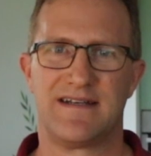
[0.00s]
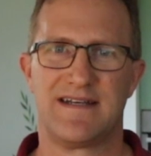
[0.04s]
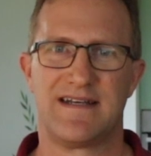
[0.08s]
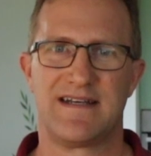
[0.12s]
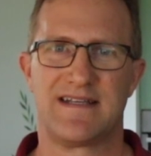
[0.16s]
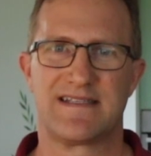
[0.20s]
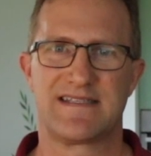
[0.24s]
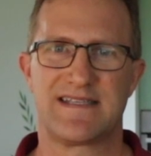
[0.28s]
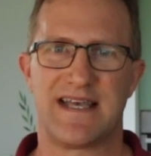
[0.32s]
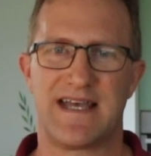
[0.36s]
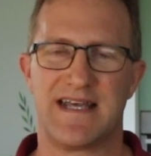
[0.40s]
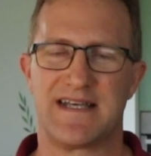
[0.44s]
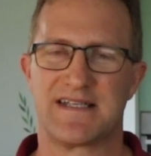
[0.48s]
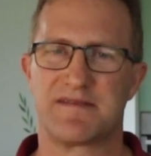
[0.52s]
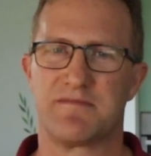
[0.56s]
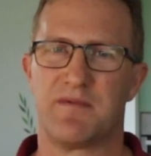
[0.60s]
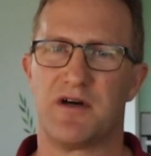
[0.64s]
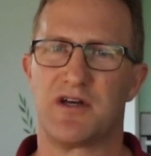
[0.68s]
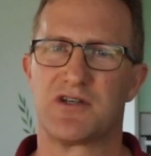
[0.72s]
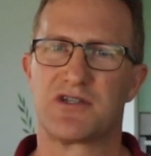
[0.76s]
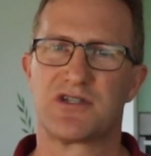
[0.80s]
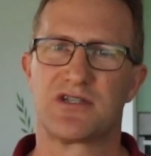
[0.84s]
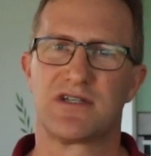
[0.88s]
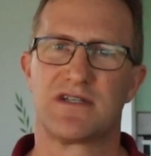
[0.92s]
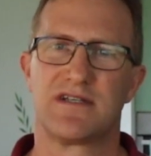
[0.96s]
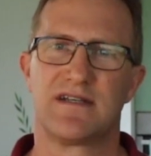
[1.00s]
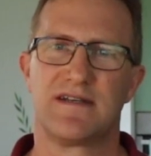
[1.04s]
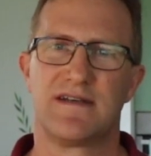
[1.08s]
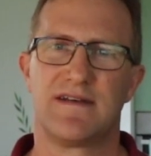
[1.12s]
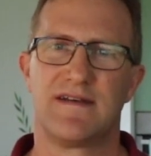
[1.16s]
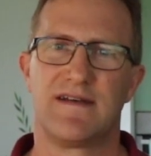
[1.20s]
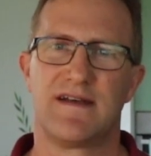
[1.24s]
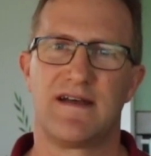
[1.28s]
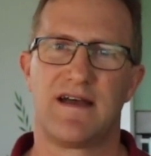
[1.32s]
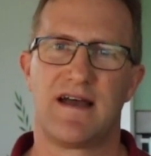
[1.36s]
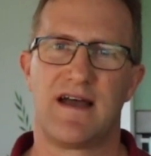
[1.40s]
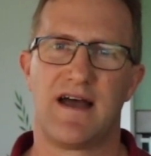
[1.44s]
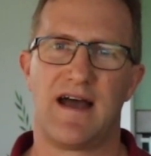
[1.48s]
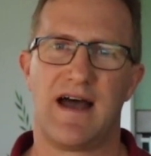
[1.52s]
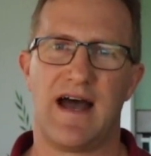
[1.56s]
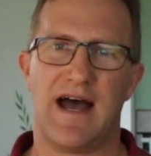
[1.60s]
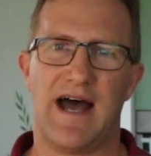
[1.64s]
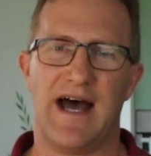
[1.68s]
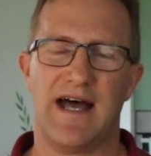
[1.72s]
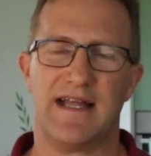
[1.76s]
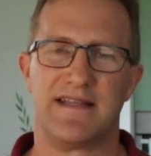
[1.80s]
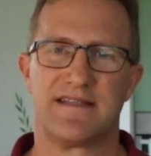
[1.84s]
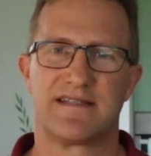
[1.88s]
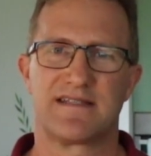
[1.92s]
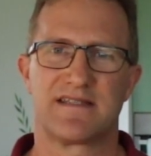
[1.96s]
say as much.
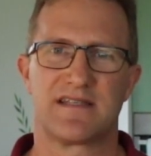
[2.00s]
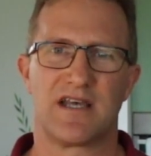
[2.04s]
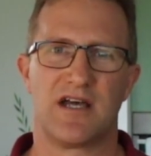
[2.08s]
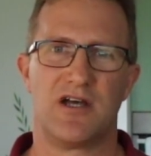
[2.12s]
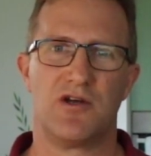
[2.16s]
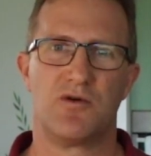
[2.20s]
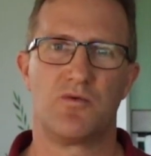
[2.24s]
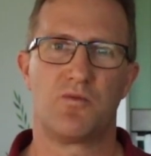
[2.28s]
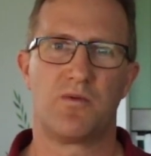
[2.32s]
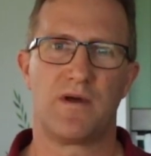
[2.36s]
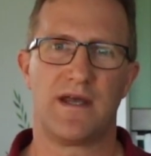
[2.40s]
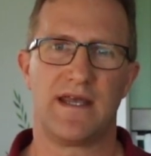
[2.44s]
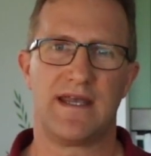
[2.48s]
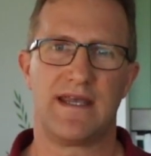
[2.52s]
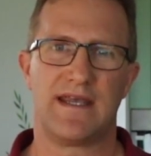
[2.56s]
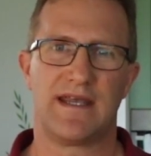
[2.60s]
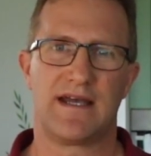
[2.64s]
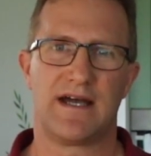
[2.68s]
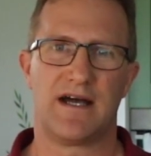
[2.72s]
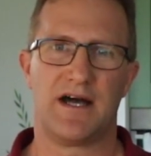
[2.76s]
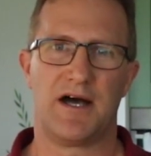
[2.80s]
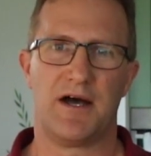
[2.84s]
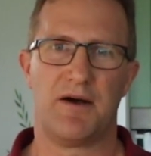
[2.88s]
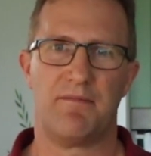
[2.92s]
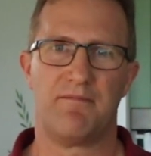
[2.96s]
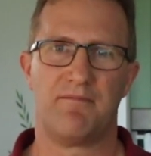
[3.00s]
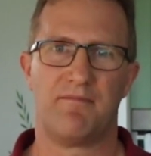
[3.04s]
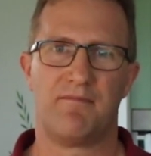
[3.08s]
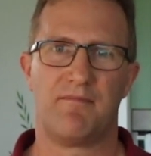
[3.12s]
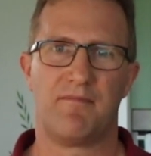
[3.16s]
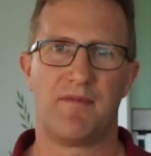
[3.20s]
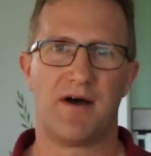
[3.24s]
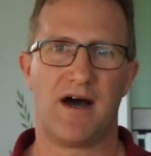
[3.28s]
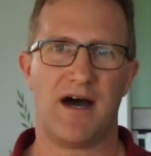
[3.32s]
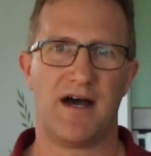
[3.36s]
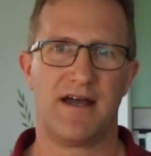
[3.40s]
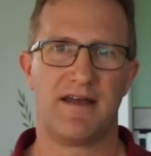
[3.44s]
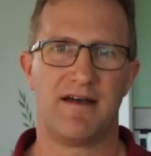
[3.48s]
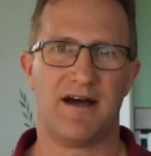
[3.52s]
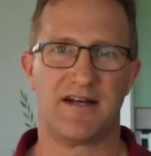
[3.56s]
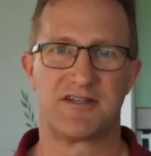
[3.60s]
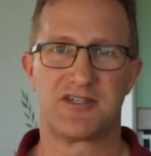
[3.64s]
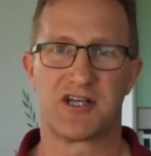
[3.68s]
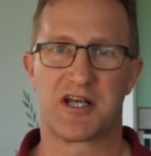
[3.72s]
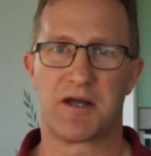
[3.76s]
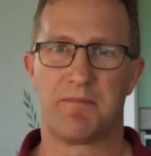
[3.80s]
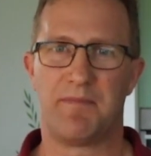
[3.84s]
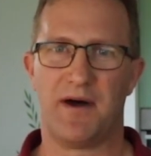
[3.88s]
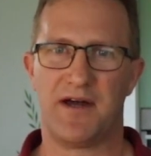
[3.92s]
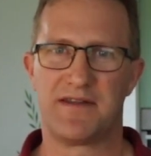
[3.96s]
And so I
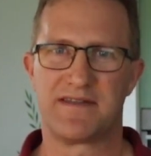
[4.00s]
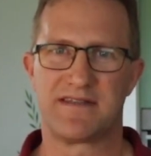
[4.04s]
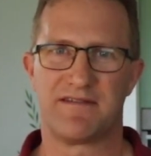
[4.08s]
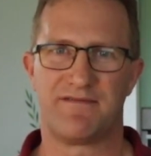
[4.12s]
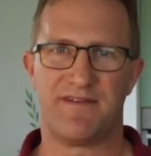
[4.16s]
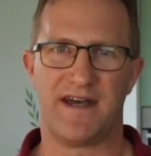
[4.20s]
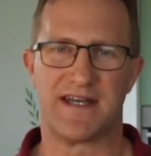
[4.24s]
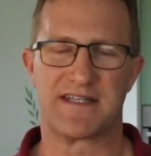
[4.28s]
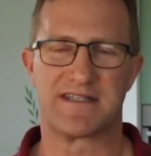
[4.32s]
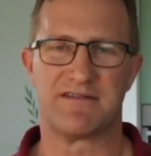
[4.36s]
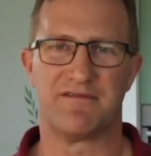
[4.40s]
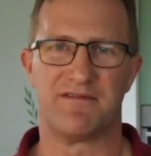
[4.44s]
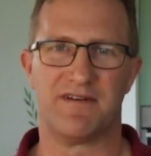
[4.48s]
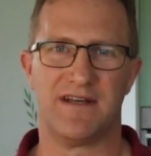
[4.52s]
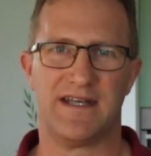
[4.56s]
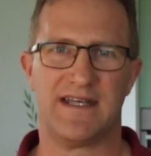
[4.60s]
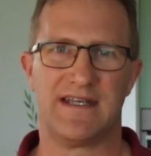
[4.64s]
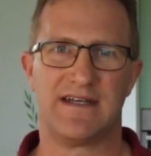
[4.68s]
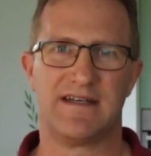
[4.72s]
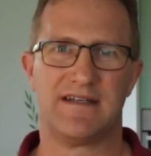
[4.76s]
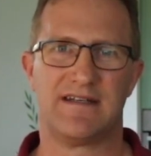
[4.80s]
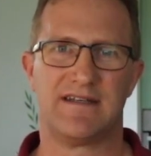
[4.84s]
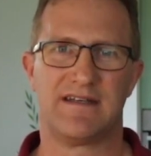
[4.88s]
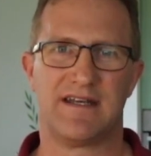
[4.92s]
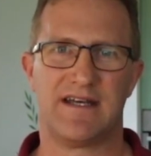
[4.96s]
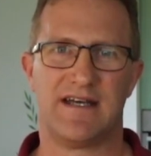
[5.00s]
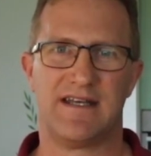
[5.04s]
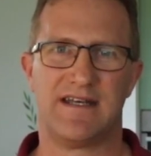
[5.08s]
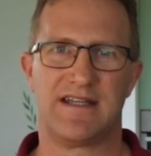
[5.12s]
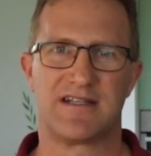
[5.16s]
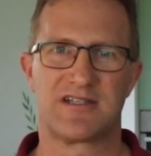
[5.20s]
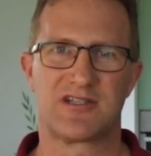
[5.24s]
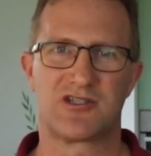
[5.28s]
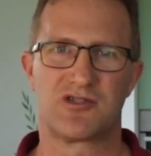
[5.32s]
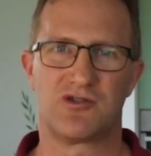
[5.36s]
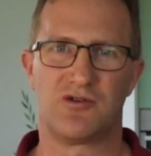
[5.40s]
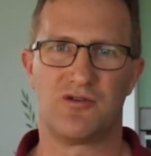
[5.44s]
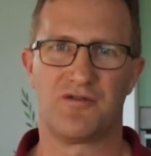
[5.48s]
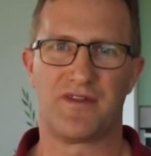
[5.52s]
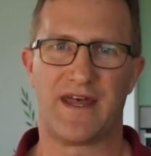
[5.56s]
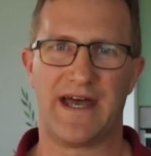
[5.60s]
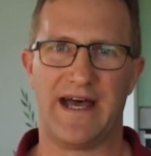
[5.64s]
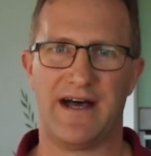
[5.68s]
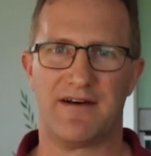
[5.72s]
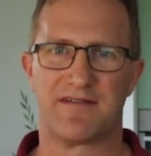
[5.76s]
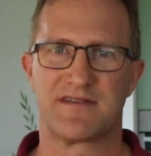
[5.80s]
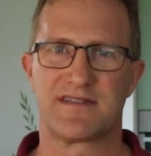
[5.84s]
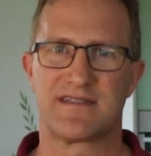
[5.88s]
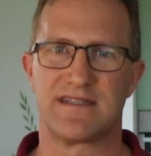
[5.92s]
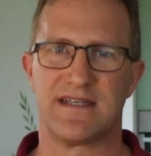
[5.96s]
took a punt effectively and installed the
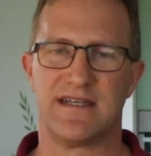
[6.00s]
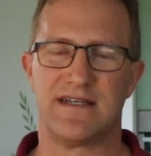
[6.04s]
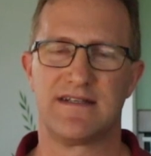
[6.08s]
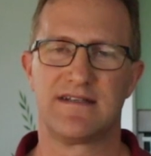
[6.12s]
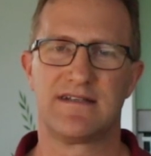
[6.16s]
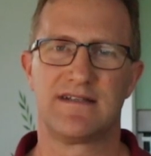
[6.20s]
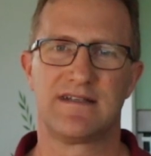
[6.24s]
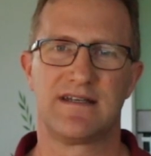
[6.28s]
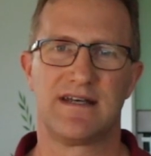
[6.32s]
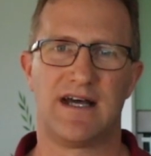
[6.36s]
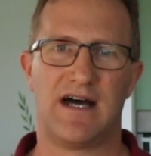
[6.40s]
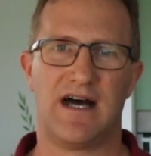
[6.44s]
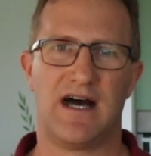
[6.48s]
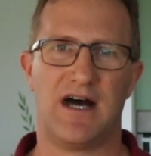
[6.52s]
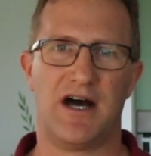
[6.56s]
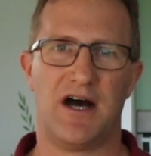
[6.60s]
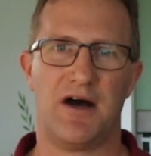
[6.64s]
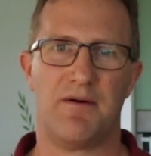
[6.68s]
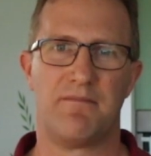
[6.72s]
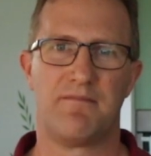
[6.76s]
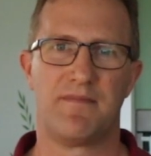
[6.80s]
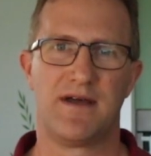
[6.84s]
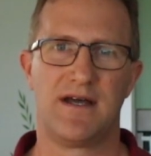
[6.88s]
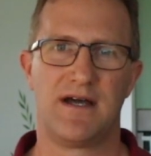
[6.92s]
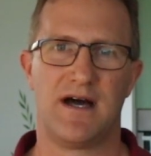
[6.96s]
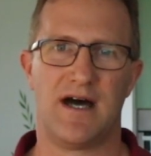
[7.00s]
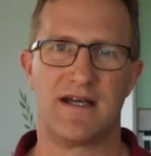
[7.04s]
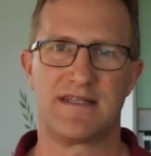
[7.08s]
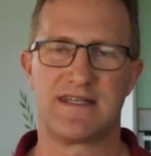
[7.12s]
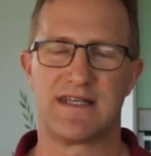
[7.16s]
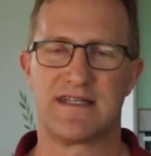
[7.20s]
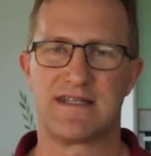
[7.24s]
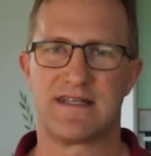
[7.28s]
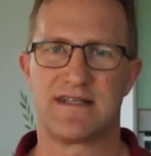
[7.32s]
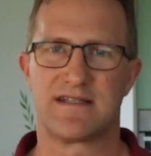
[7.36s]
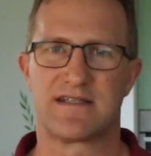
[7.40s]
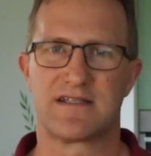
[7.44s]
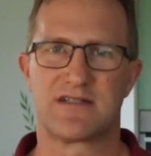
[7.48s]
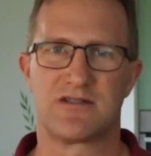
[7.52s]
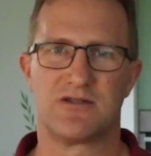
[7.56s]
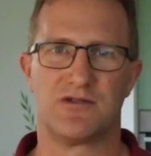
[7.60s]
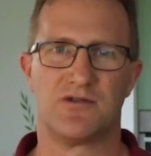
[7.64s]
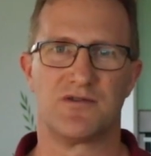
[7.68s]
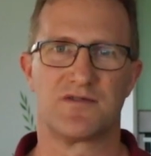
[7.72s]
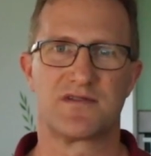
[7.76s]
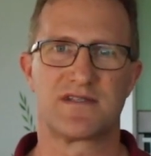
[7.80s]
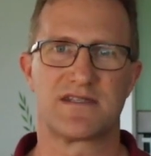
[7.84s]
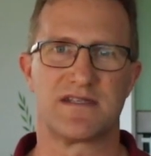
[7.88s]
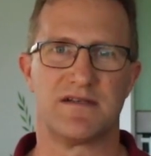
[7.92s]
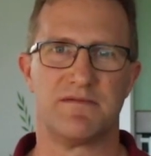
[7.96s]
Halcyan. I did
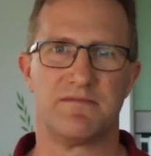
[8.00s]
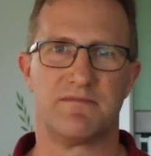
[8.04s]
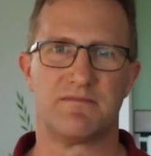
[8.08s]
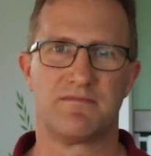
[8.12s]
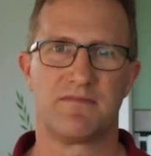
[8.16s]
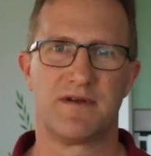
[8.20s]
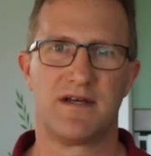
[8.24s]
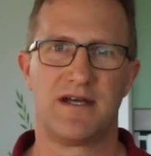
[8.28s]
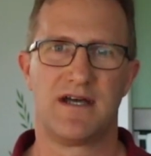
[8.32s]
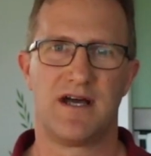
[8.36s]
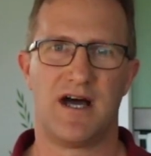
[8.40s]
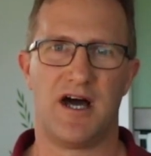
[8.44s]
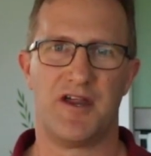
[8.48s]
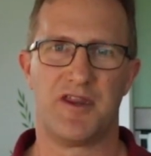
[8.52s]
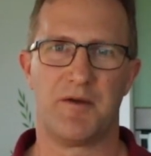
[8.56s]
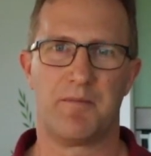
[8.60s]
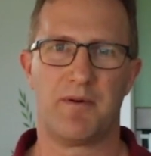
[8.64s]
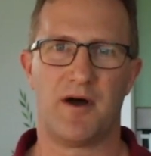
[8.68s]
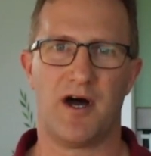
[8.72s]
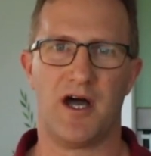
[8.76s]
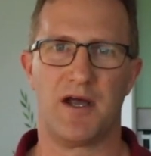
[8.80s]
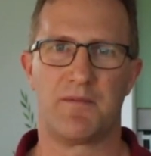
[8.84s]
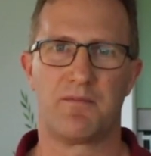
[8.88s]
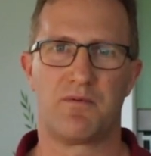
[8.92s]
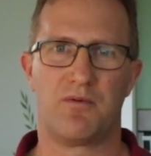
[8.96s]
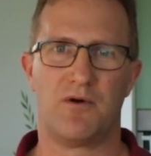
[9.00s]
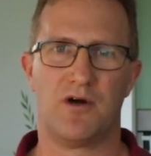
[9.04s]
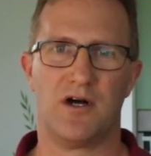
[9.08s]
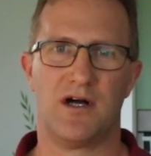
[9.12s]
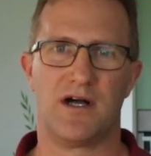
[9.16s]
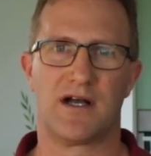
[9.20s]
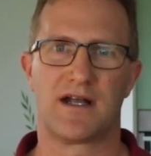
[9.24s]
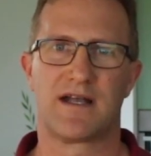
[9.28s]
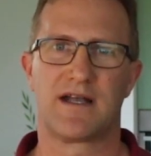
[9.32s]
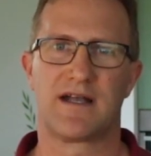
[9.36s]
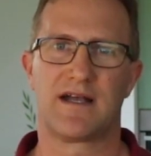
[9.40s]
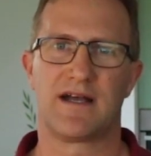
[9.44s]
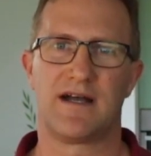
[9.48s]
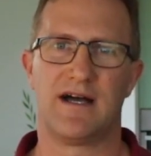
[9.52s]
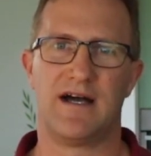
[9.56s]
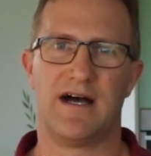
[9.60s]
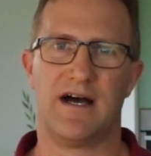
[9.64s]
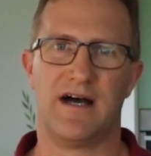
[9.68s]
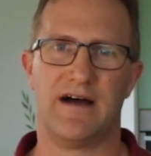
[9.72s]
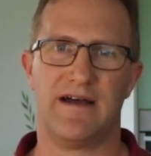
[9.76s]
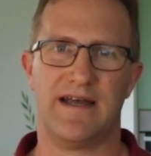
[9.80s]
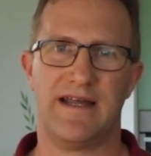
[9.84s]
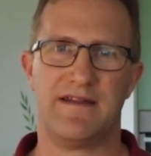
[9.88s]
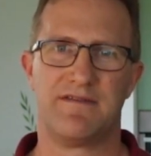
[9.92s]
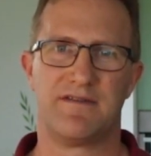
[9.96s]
install some other pipe work
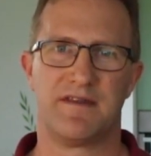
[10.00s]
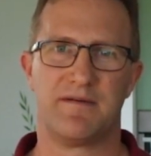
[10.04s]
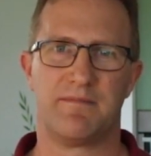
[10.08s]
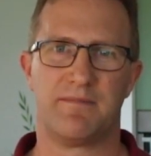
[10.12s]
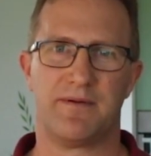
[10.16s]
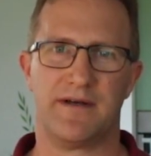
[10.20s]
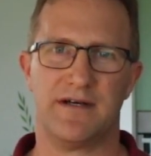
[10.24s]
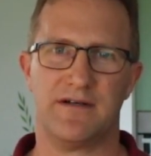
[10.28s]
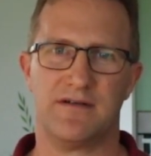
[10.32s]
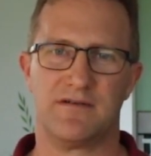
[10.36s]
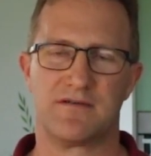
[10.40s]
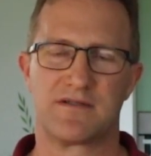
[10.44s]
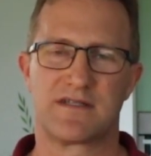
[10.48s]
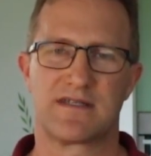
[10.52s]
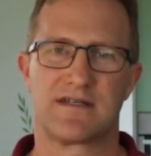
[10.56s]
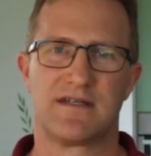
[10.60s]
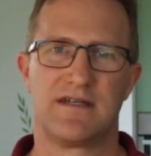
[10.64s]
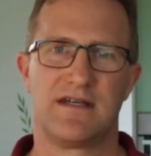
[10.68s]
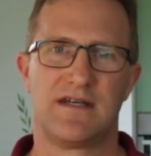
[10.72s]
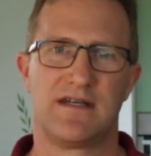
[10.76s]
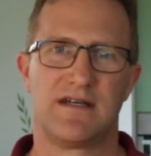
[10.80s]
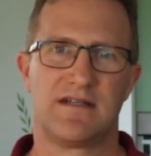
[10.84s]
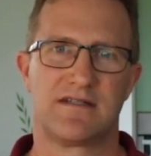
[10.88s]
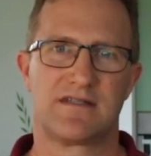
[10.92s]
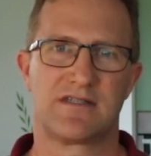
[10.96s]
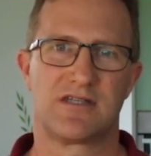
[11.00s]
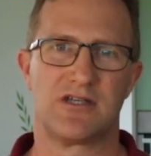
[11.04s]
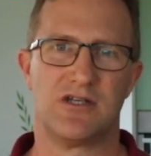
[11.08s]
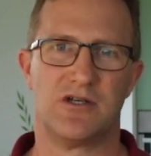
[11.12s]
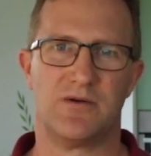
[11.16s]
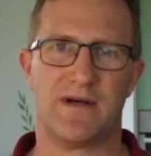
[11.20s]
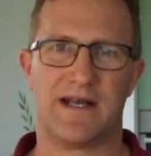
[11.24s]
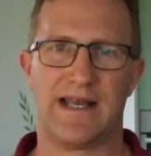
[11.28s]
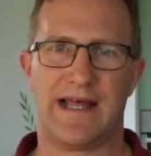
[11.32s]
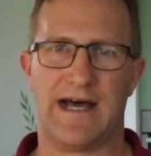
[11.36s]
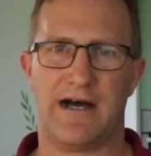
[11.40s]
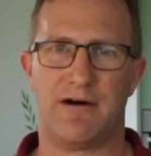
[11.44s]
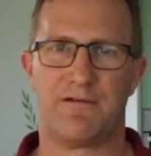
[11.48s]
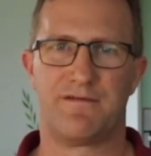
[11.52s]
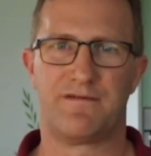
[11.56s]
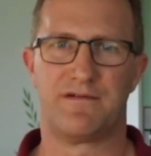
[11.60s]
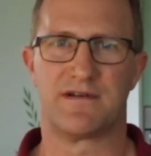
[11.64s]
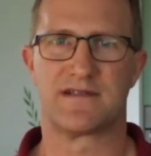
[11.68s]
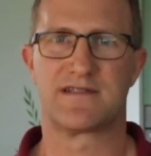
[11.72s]
in the build to allow for a